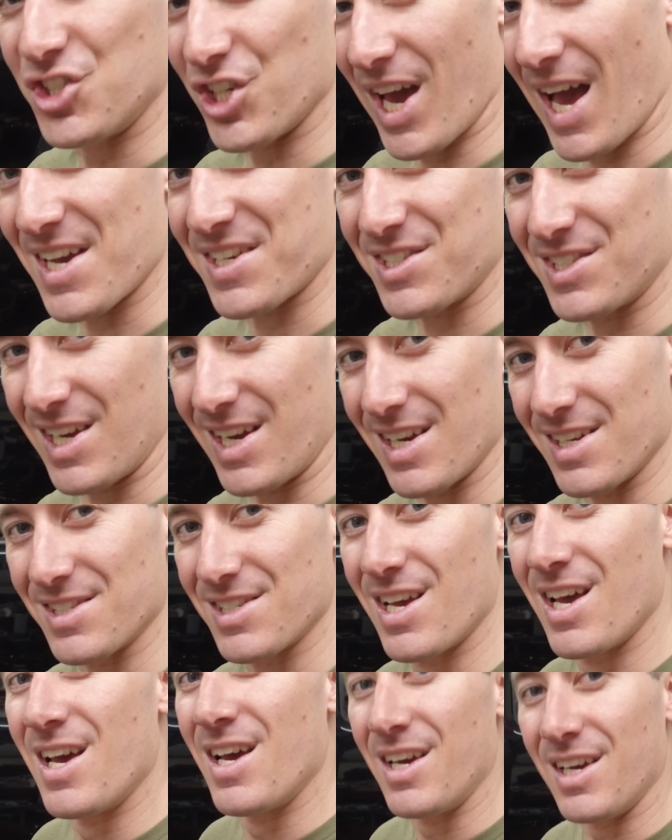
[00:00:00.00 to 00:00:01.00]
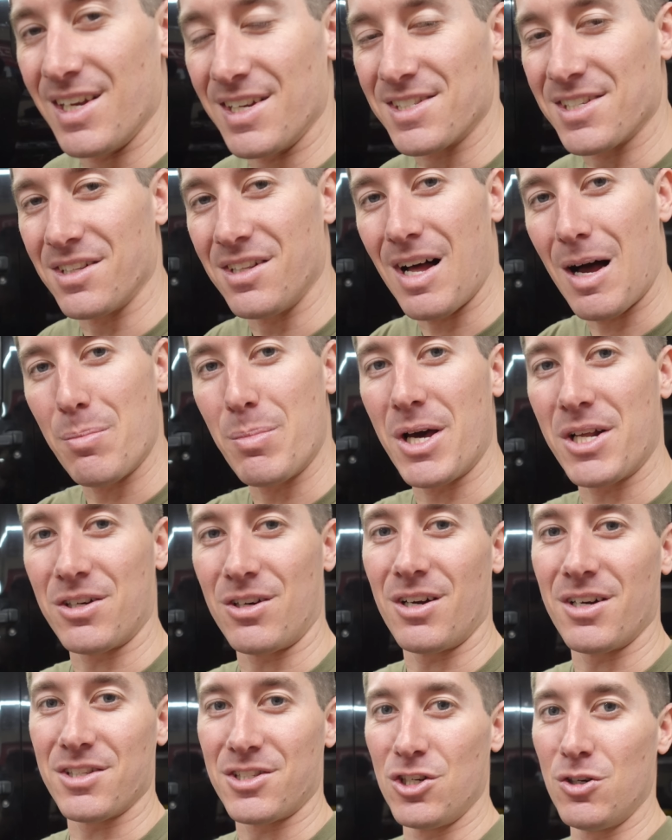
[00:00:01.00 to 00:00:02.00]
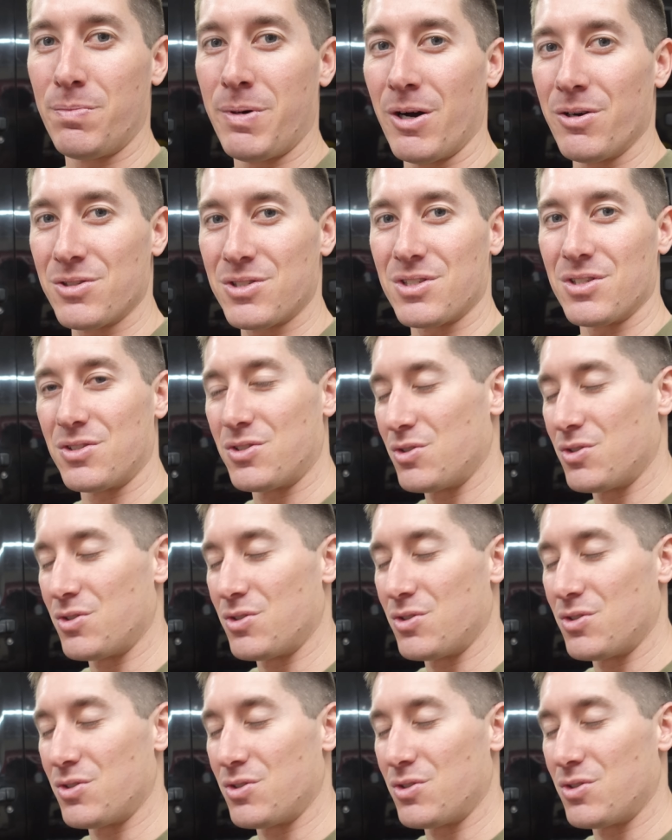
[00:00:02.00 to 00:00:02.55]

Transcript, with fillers: jack stands. It's a lot better on a two post.